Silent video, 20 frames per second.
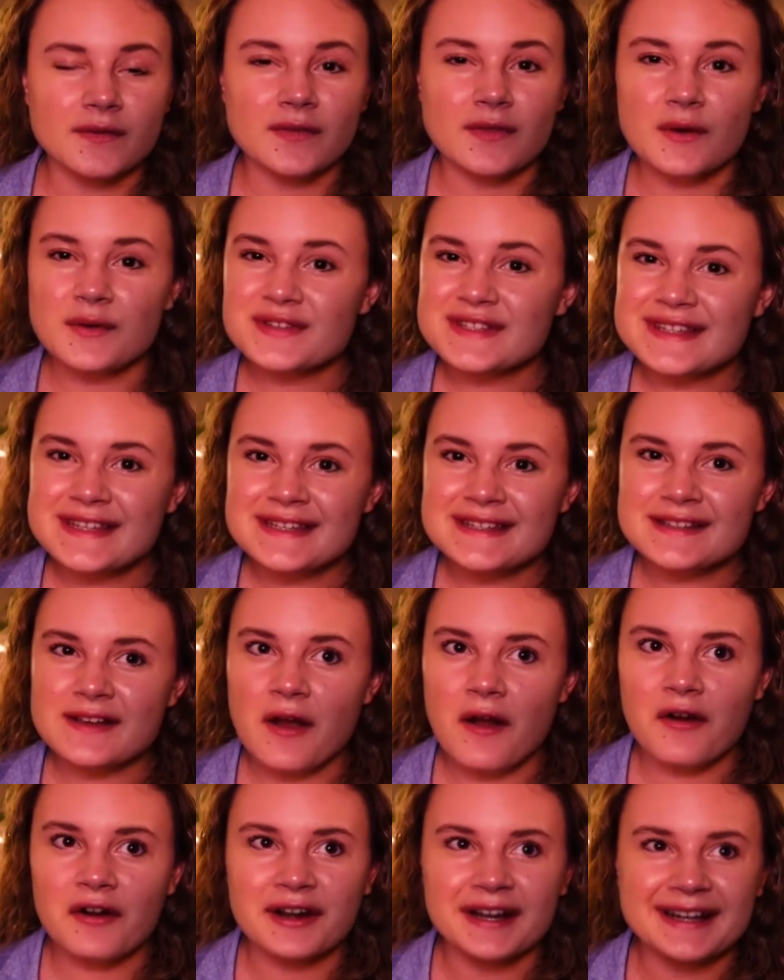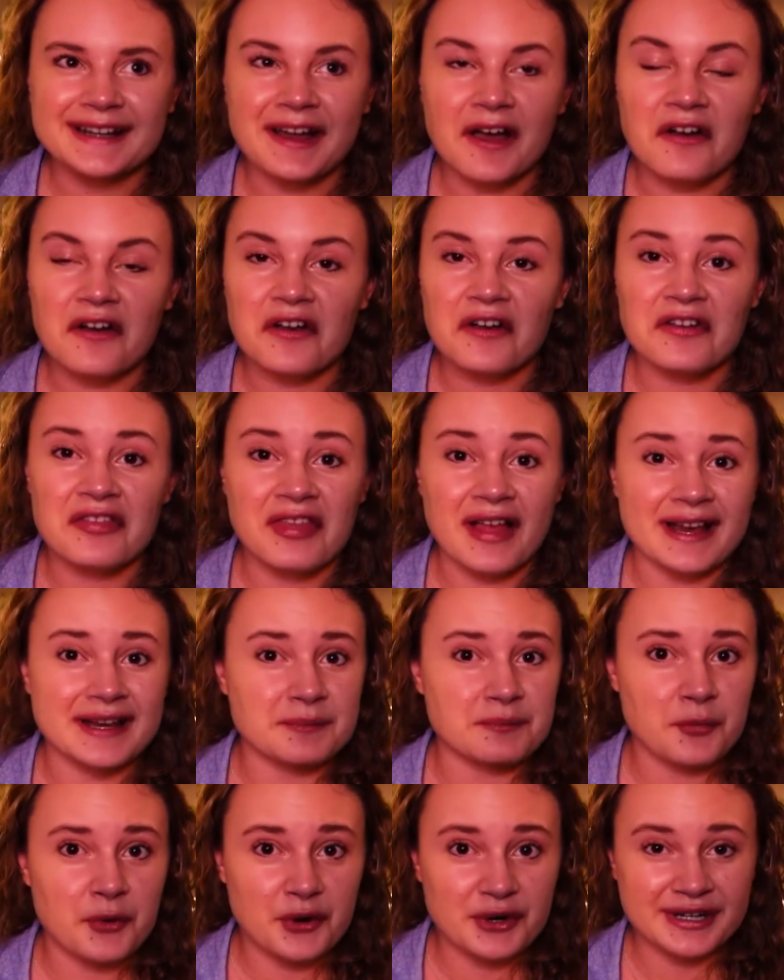those things aren't all that
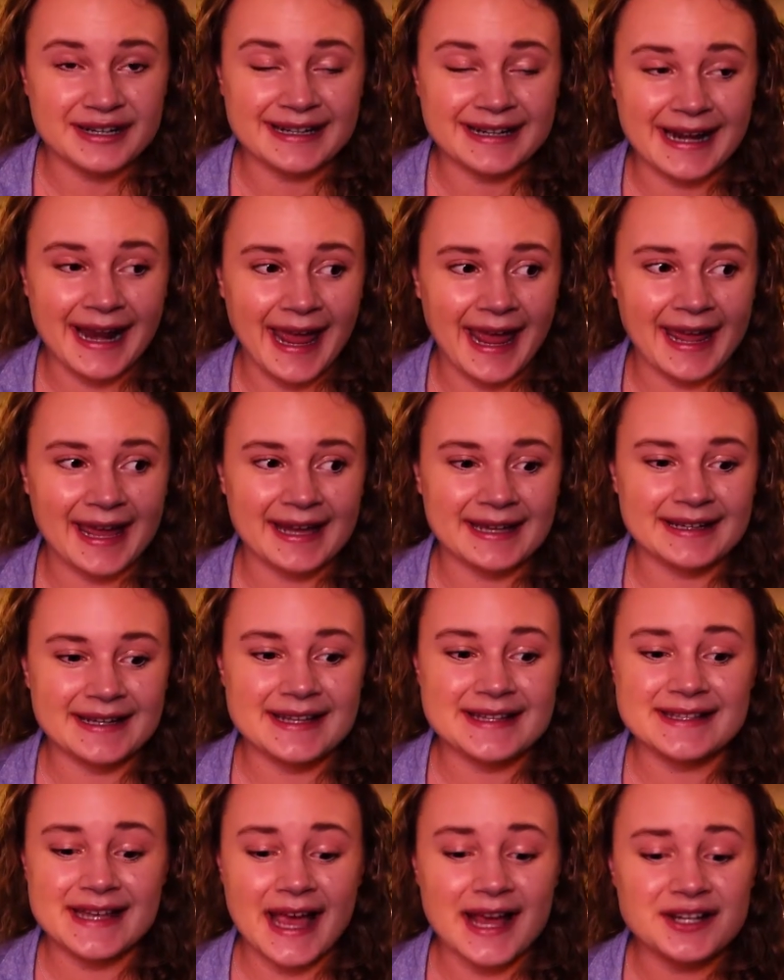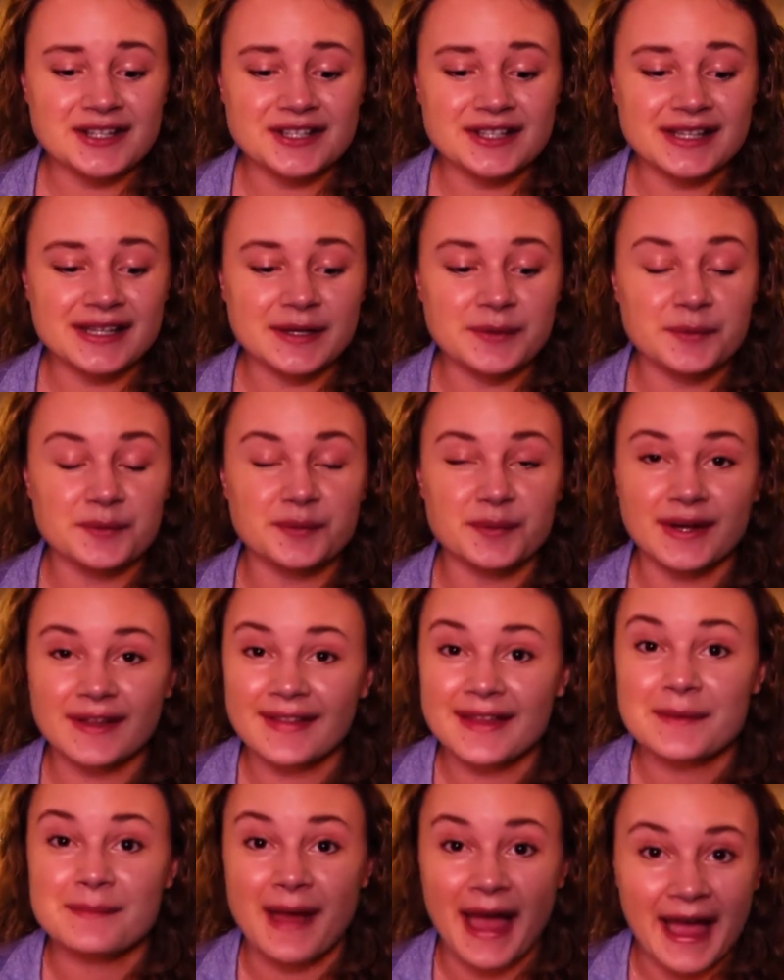important, and it's actually
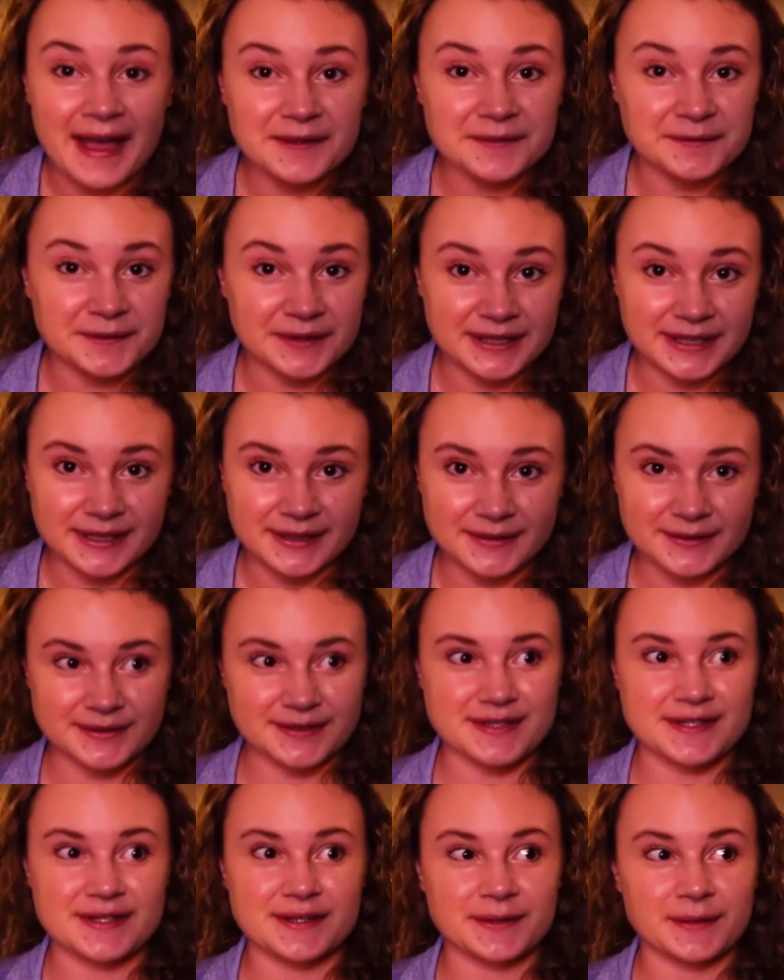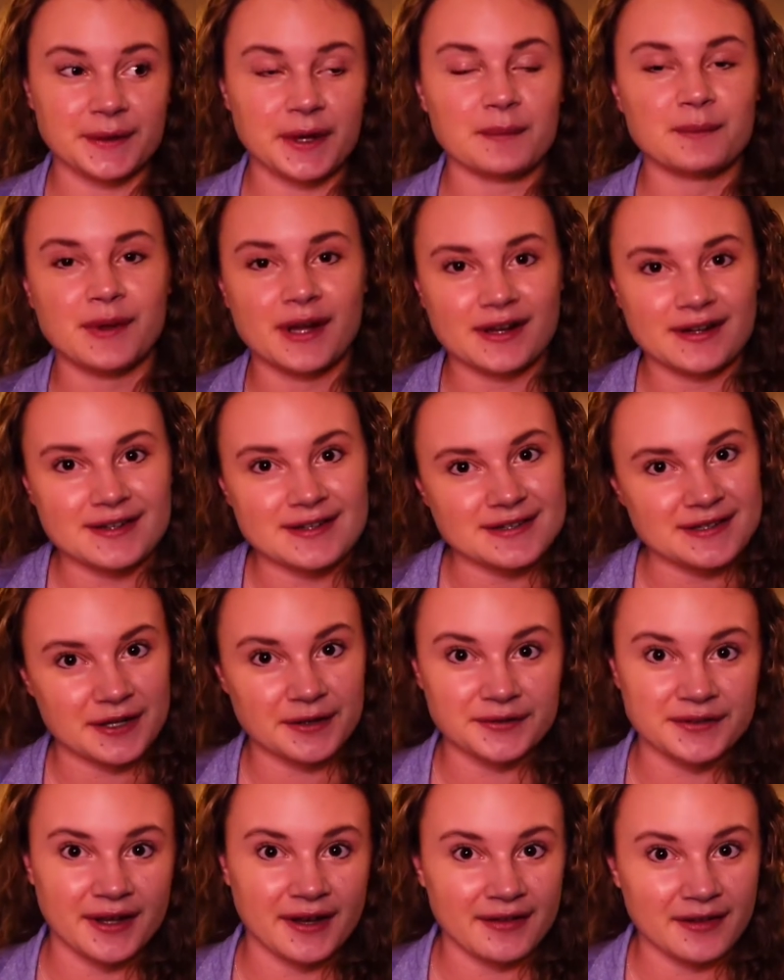really bad for you to compare
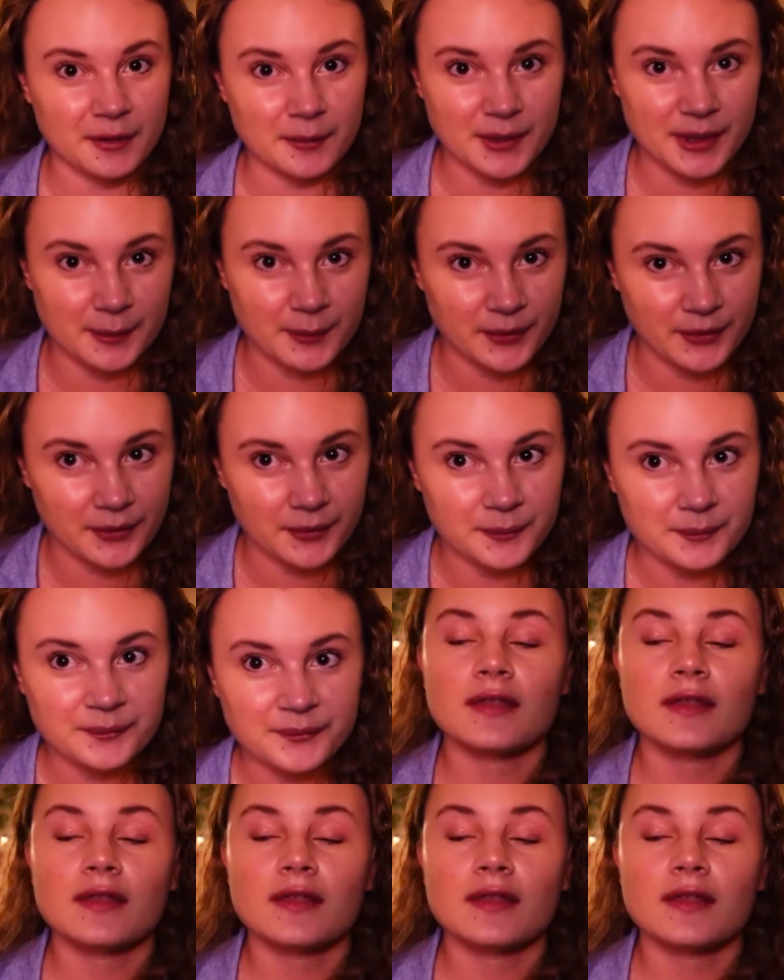yourself to other people.